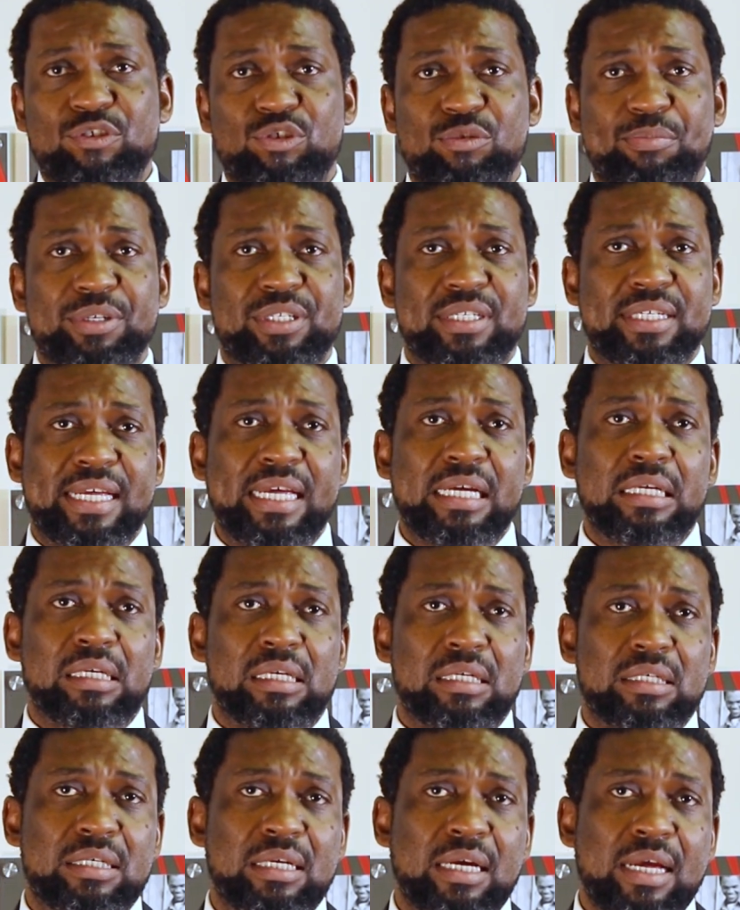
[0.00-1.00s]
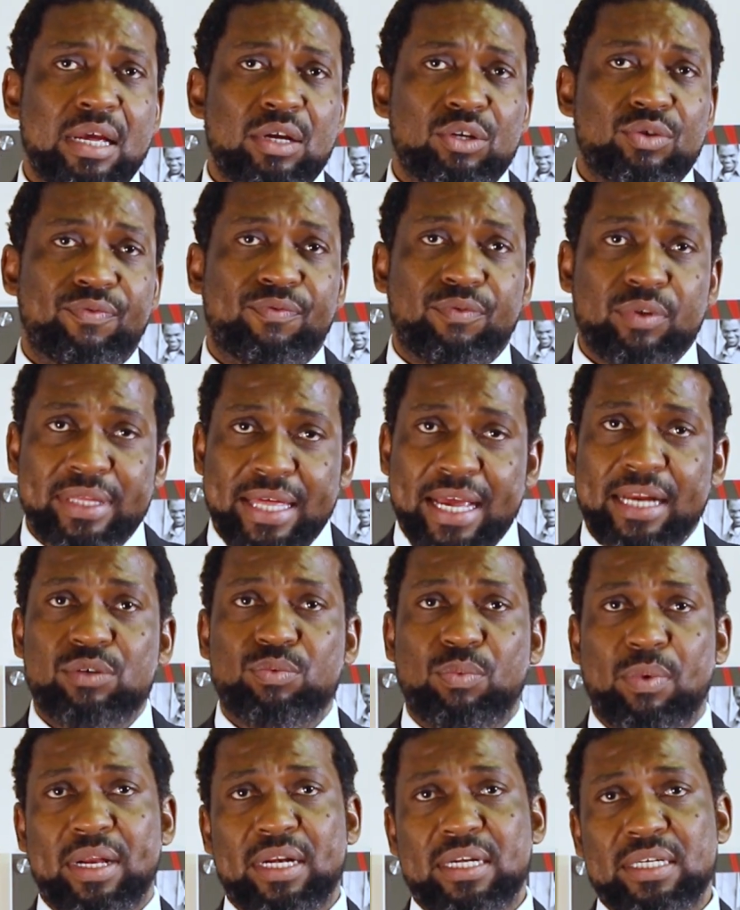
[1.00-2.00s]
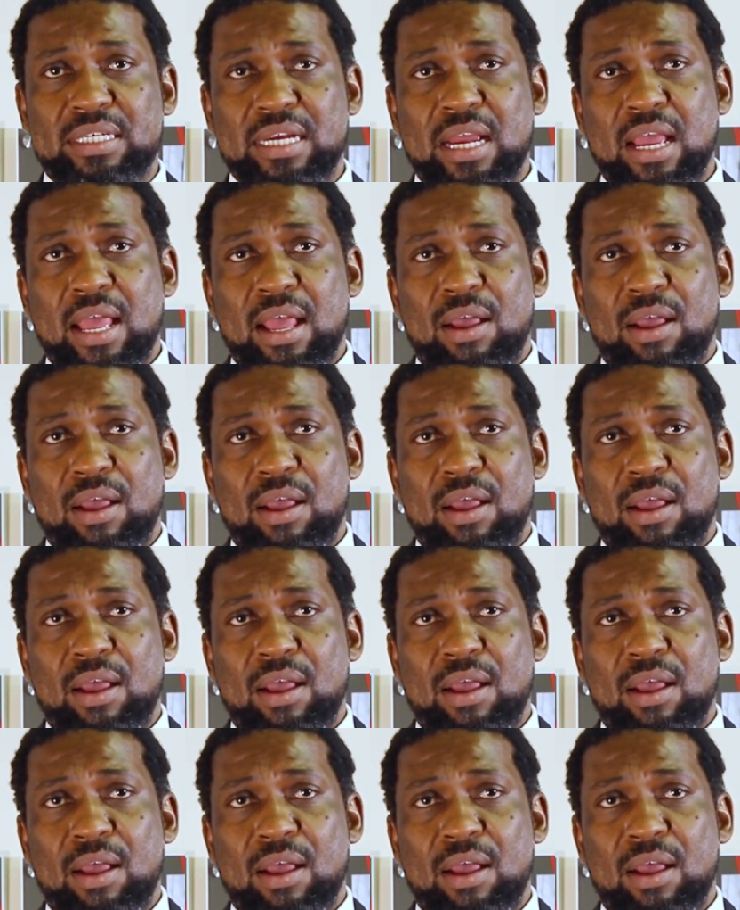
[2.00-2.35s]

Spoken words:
to be skilled for that world